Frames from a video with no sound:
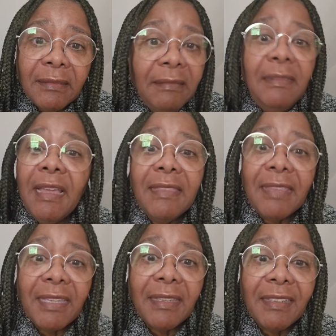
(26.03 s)

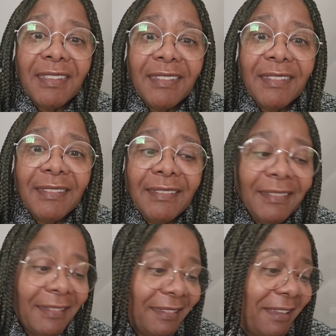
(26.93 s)
nothing,
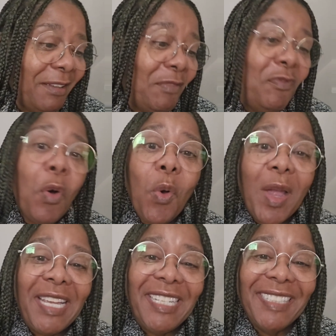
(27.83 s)

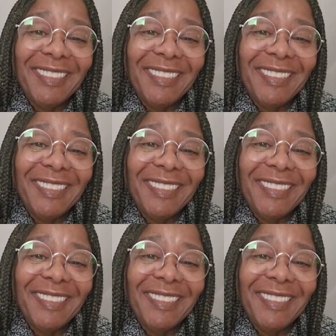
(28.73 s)
void.